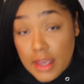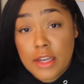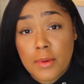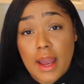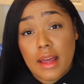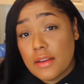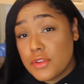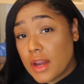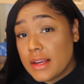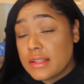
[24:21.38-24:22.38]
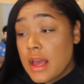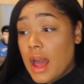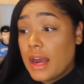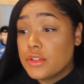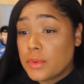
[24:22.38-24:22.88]
Anyway, I love you guys.
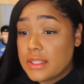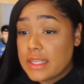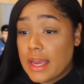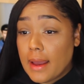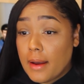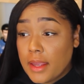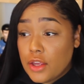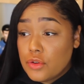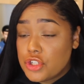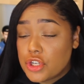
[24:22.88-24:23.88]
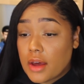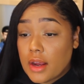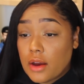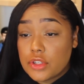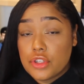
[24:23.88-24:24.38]
I just want to say a huge shout
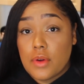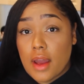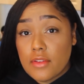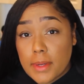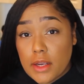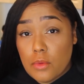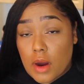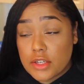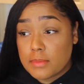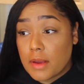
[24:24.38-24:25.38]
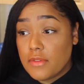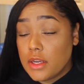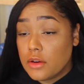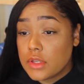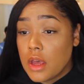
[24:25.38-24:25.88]
out to everybody who watches my
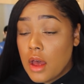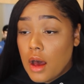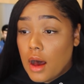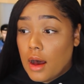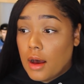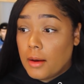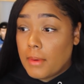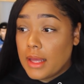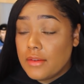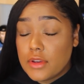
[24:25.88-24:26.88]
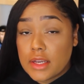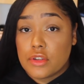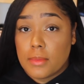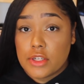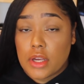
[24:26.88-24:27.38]
videos. I love you guys
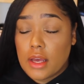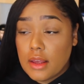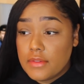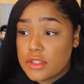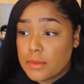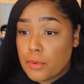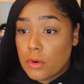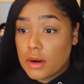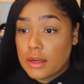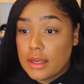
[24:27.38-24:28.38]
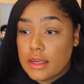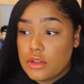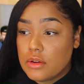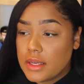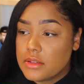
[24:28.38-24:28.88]
so much. I love the support.
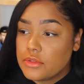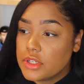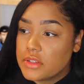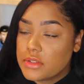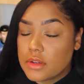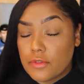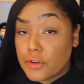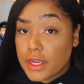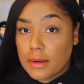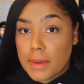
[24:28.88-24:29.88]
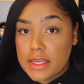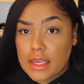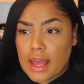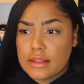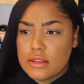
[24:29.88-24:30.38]
You guys are just freaking
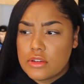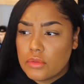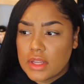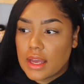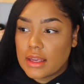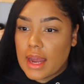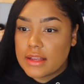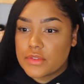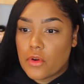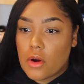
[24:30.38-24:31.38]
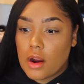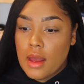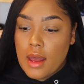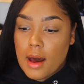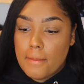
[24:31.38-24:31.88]
amazing. I don't think I could ask for
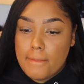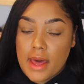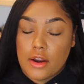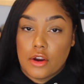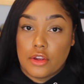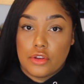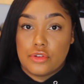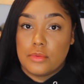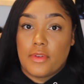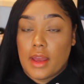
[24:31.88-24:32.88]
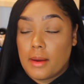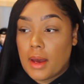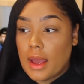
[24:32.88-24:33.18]
a better YouTube fam.